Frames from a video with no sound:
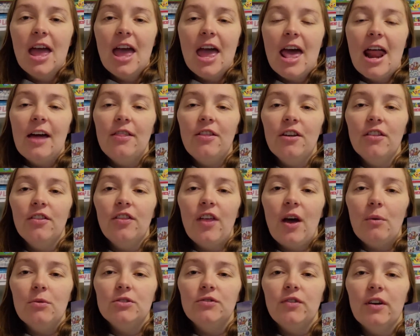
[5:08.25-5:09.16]
And I think
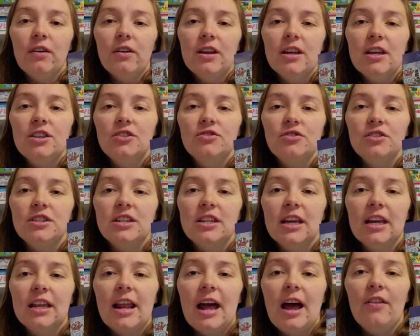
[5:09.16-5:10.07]
that was very
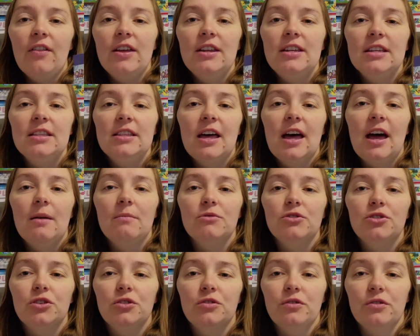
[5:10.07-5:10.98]
interesting on how they did that. I'm
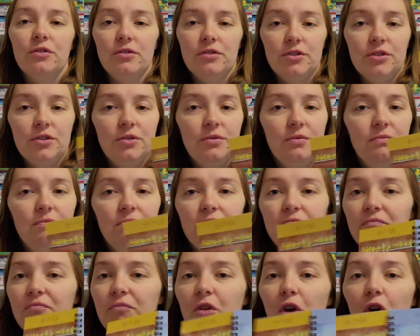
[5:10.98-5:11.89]
sure there's
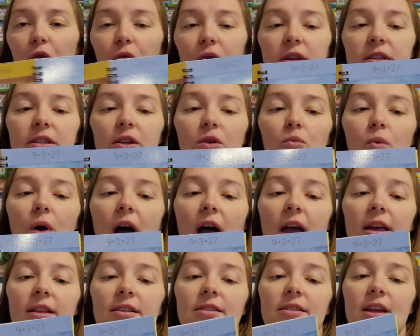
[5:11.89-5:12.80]
a reason why
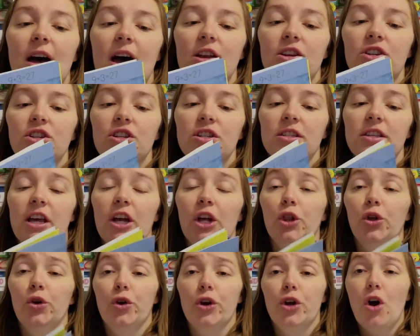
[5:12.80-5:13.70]
it's not just
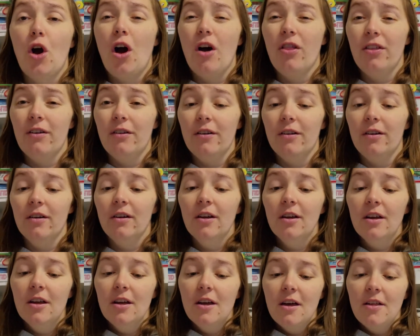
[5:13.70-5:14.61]
like learning all
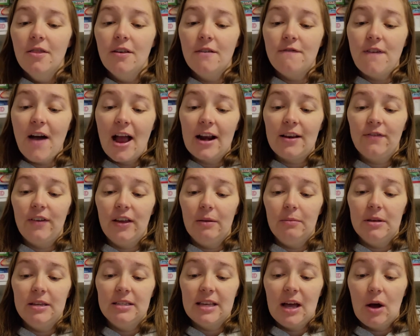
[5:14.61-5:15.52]
the fact
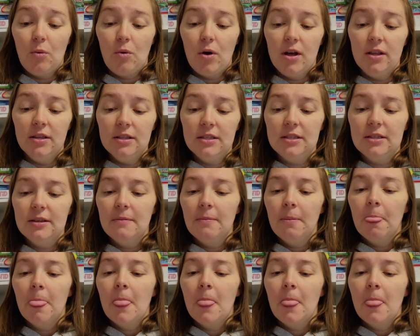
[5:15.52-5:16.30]
families at once.